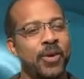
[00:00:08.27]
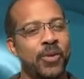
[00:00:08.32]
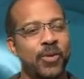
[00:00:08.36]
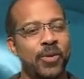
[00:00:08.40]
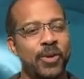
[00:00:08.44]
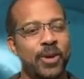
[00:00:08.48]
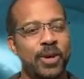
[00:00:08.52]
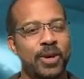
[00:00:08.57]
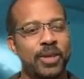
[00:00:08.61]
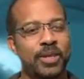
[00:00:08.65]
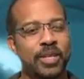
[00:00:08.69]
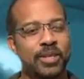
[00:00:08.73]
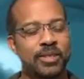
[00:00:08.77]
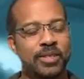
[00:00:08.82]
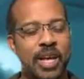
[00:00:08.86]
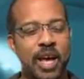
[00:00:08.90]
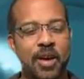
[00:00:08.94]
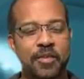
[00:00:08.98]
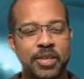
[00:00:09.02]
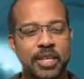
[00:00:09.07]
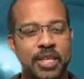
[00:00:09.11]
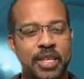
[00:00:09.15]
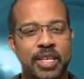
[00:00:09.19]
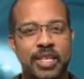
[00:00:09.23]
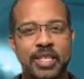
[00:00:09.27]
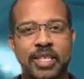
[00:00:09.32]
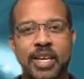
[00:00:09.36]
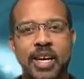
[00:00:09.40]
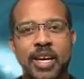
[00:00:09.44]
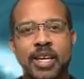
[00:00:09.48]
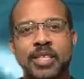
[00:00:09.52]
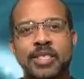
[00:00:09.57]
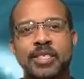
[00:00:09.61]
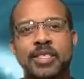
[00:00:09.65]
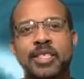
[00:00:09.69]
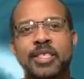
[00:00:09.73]
Well, there's obviously
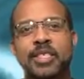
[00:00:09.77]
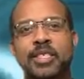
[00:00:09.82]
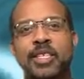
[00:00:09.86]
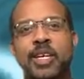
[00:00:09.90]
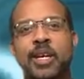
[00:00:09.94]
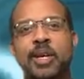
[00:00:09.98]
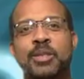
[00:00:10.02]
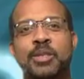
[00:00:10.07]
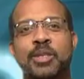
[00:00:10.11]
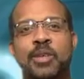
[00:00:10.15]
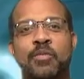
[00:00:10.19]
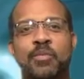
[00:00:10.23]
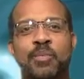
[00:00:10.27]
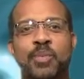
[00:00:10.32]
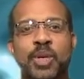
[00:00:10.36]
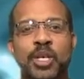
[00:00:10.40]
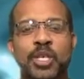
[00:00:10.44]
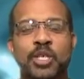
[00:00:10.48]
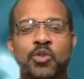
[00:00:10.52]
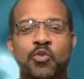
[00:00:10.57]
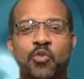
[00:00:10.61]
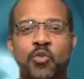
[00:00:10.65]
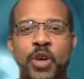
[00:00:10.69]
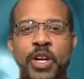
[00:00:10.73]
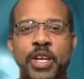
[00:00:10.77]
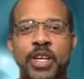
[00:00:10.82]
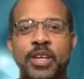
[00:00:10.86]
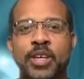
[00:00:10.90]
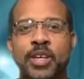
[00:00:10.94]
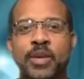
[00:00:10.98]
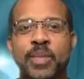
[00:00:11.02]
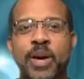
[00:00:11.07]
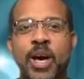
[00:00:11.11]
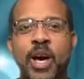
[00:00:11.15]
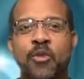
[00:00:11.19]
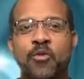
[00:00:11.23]
tons and tons of books
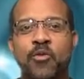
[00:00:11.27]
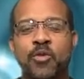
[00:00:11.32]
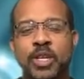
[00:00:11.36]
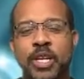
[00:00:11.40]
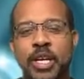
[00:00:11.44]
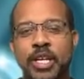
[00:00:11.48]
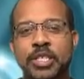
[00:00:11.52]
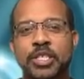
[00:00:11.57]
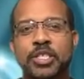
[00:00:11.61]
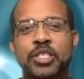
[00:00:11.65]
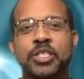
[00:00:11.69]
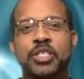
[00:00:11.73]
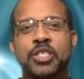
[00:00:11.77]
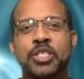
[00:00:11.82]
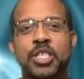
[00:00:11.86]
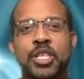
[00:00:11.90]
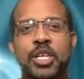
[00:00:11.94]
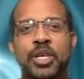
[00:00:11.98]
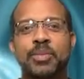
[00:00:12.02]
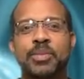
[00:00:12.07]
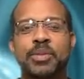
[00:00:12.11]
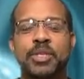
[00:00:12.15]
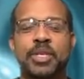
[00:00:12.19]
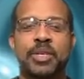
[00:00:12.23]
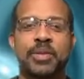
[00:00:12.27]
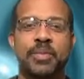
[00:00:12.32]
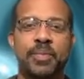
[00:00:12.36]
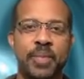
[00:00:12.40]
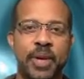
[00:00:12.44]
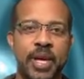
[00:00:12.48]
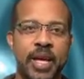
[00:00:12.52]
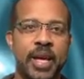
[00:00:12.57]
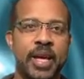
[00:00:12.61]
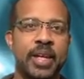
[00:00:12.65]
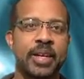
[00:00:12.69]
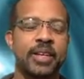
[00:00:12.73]
written about relationships and
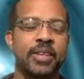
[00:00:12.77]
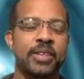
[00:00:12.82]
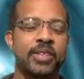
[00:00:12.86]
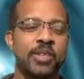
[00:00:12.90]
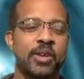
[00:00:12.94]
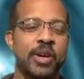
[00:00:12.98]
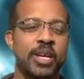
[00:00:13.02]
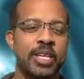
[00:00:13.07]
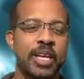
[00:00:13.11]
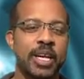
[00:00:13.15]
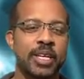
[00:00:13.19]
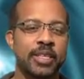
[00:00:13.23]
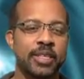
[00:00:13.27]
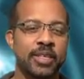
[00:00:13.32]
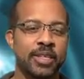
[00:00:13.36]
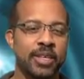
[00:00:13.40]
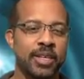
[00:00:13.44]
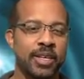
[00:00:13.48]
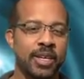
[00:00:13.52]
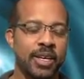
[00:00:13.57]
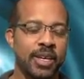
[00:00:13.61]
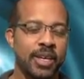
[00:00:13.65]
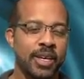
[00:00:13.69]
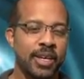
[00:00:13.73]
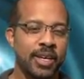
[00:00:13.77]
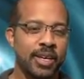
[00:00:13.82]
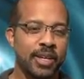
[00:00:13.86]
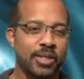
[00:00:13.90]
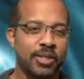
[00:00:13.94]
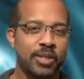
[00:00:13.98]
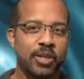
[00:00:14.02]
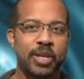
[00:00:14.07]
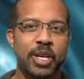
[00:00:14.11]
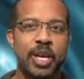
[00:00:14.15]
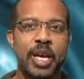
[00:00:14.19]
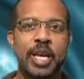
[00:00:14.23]
men, and so I'd like to
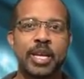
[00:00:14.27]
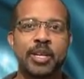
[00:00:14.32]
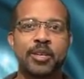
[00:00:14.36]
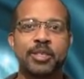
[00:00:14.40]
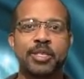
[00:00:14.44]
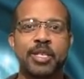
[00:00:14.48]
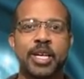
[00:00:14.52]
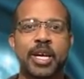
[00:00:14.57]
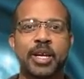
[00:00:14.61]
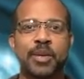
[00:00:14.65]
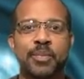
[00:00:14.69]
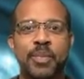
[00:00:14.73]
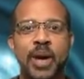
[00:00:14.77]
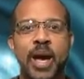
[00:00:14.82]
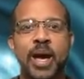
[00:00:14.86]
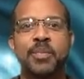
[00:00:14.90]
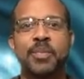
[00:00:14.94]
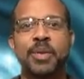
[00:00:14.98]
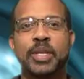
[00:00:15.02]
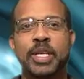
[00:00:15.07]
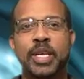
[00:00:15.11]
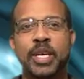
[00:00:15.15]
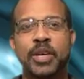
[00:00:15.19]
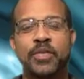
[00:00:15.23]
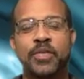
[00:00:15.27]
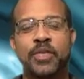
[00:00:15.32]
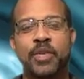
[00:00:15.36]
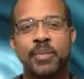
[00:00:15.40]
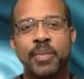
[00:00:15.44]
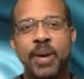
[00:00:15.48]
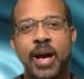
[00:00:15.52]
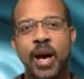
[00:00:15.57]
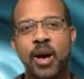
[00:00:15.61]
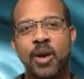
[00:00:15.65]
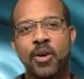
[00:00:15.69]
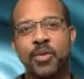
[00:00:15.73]
sort of interject my belief
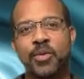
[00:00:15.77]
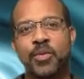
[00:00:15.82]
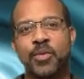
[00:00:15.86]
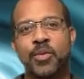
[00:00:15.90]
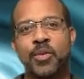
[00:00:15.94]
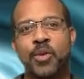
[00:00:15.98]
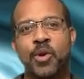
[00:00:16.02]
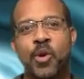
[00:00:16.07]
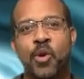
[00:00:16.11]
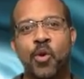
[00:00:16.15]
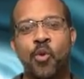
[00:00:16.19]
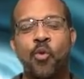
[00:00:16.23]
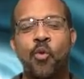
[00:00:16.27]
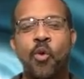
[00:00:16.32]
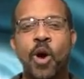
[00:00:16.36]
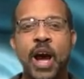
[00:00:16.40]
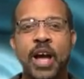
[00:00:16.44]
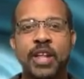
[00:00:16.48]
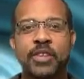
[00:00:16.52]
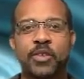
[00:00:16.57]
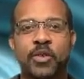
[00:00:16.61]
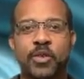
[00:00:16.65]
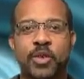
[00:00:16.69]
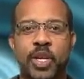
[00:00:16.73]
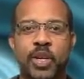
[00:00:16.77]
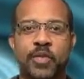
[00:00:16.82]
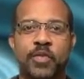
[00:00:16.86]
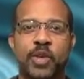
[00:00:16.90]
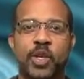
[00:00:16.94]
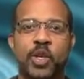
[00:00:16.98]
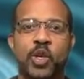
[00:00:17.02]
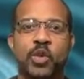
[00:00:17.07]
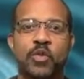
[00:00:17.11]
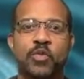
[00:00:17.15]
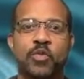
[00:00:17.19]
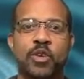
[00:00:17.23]
about why it's so
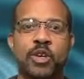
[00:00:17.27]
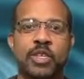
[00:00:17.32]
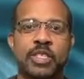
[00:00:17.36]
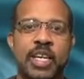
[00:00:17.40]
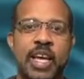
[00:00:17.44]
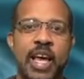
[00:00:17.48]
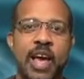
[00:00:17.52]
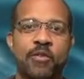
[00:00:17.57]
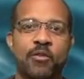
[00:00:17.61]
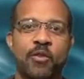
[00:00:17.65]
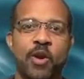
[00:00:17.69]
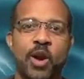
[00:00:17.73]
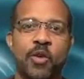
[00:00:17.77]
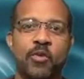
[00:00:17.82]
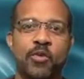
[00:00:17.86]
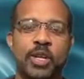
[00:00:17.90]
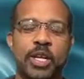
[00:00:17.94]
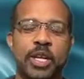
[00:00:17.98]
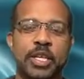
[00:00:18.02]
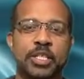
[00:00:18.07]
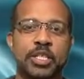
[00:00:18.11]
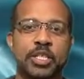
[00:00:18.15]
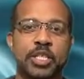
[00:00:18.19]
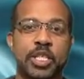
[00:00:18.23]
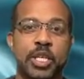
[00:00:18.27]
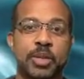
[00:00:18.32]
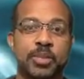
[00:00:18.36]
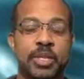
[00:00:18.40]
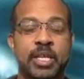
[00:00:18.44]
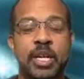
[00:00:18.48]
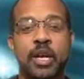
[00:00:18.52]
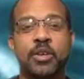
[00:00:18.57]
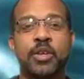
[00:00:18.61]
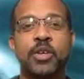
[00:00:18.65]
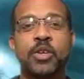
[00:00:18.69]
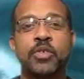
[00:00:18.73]
difficult for us to have great relationships.
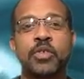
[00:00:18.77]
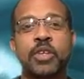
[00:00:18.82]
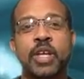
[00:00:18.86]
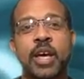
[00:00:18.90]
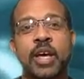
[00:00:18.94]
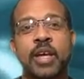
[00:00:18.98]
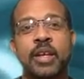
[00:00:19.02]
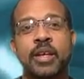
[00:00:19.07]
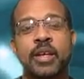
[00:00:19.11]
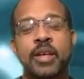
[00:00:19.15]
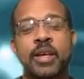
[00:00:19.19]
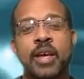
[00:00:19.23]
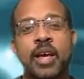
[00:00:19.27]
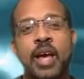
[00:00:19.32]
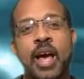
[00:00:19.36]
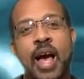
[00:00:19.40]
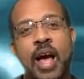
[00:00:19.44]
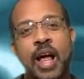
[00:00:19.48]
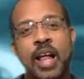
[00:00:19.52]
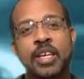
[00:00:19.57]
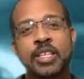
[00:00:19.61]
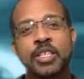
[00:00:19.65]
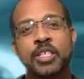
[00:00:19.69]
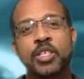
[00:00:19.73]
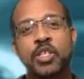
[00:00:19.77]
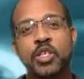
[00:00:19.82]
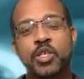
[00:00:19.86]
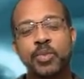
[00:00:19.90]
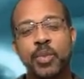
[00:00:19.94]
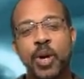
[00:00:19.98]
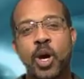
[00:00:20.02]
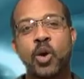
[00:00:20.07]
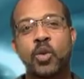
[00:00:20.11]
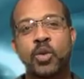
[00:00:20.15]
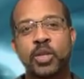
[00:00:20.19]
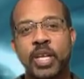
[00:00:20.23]
And I actually
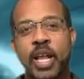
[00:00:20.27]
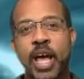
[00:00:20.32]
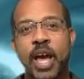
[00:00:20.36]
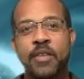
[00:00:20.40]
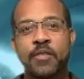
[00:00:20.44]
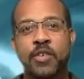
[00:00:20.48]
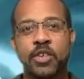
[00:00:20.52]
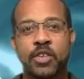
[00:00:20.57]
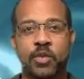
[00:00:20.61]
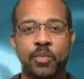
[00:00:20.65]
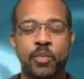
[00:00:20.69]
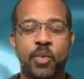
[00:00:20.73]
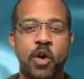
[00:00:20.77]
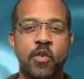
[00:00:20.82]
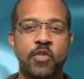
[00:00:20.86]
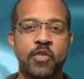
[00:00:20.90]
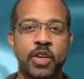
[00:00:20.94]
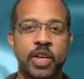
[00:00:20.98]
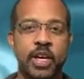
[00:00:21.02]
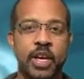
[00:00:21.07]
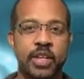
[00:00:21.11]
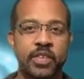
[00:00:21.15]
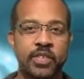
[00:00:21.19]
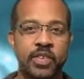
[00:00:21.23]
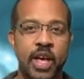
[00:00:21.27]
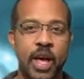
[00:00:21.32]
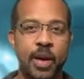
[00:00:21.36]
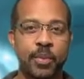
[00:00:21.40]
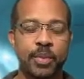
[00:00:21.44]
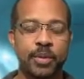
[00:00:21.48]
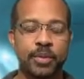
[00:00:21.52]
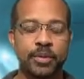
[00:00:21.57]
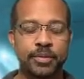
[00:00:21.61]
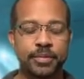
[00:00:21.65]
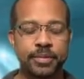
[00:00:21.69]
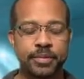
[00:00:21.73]
use my own life as a perfect
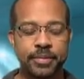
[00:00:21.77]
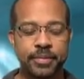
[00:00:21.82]
example.